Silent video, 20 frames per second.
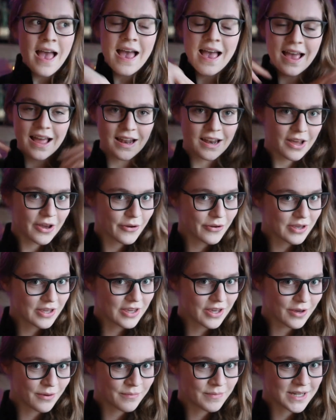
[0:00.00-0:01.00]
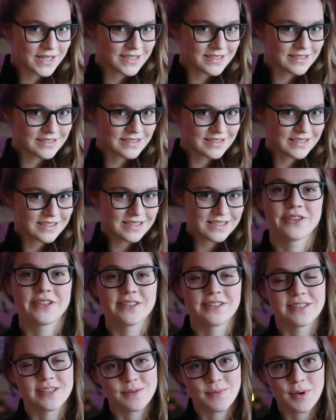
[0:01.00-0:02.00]
Hello humans! You
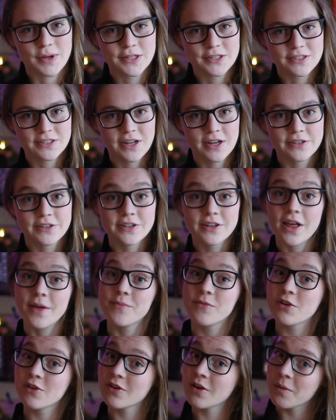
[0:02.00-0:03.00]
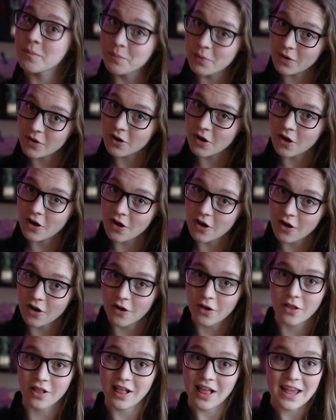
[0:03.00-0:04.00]
can see by the title, I'm doing a book
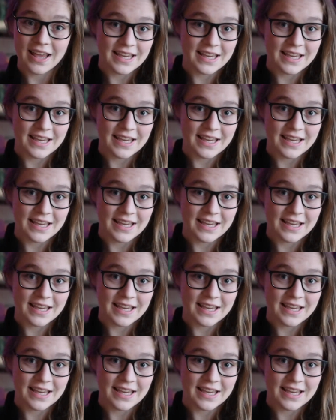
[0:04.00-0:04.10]
haul!